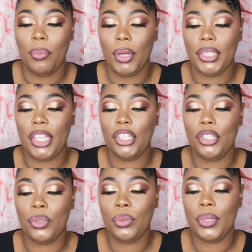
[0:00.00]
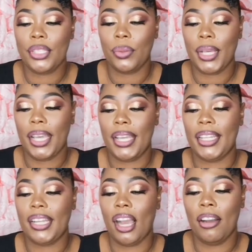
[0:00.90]
but in 2 is okay, and
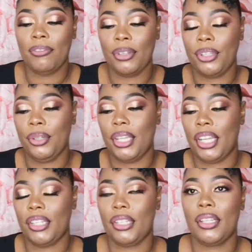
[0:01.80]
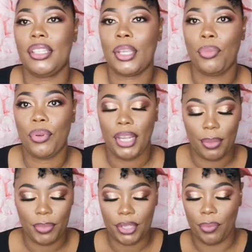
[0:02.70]
then after you can separate
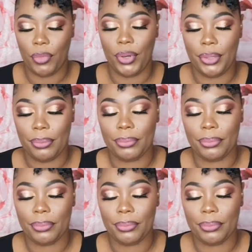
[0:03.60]
them some more.